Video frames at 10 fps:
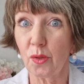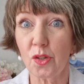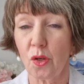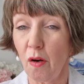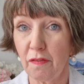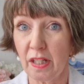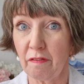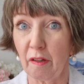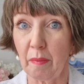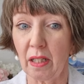those often
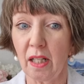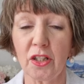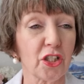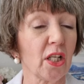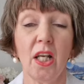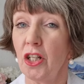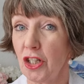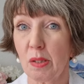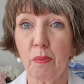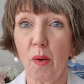for my lunch.
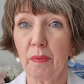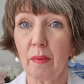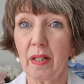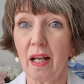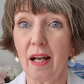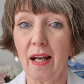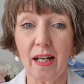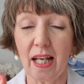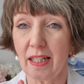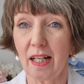Just pop them in
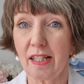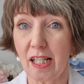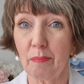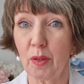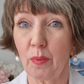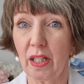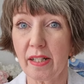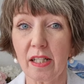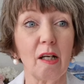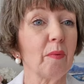a Tupperware
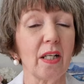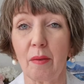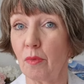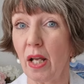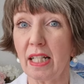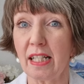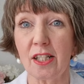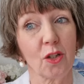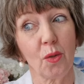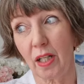tub and I'm ready
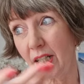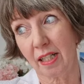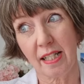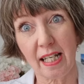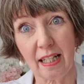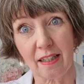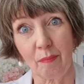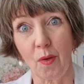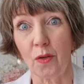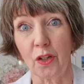to go. I can take
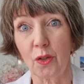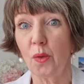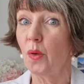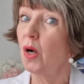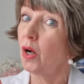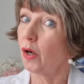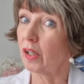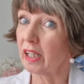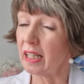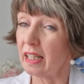them on the go
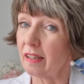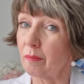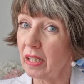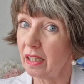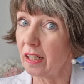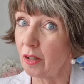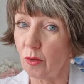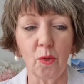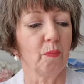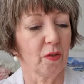or I can eat them here at
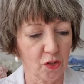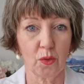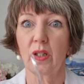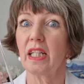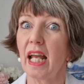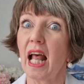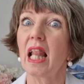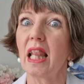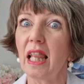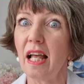home. So yeah,
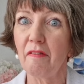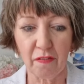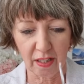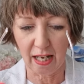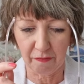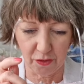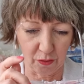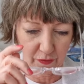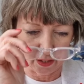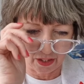love
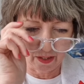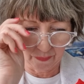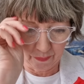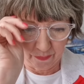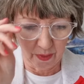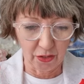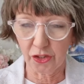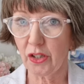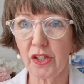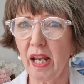leftovers.
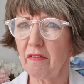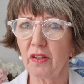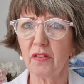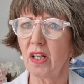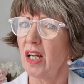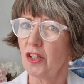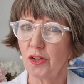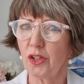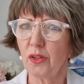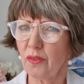Do
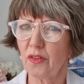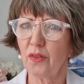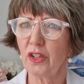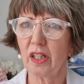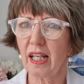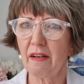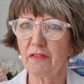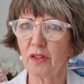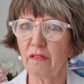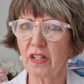you throw your
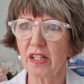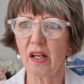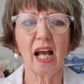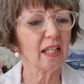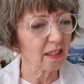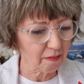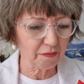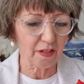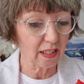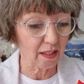leftovers out? I
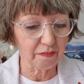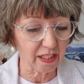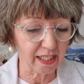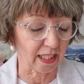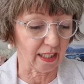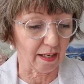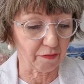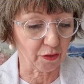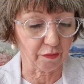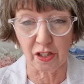love eating
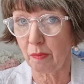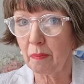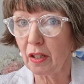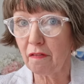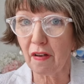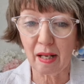leftovers. Maybe your